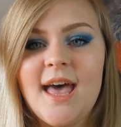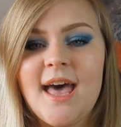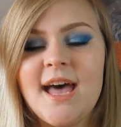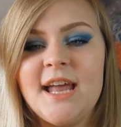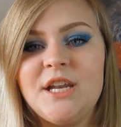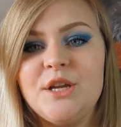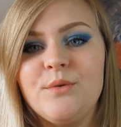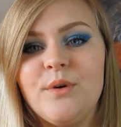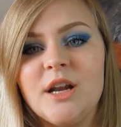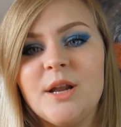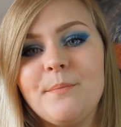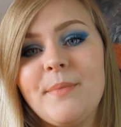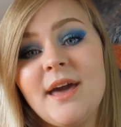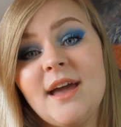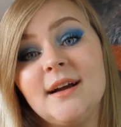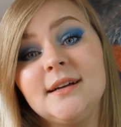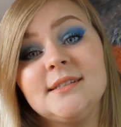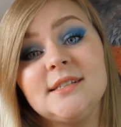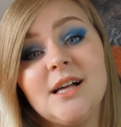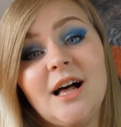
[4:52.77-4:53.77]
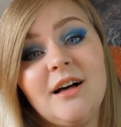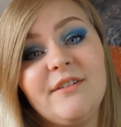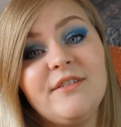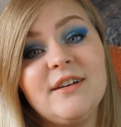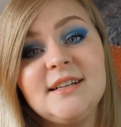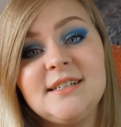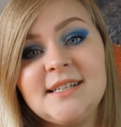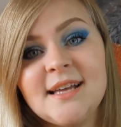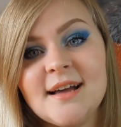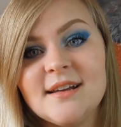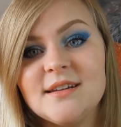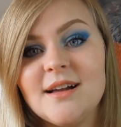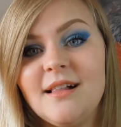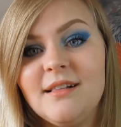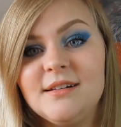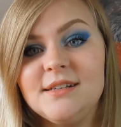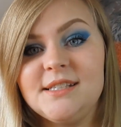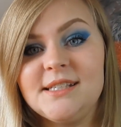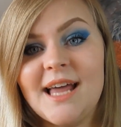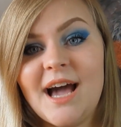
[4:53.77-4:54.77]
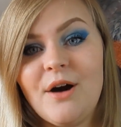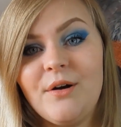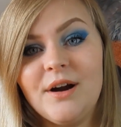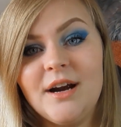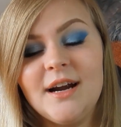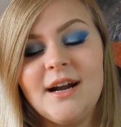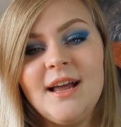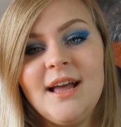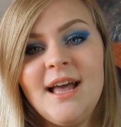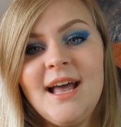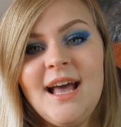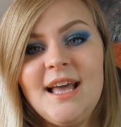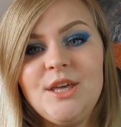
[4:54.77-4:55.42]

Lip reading: and you want to pay yourself $10 an hour.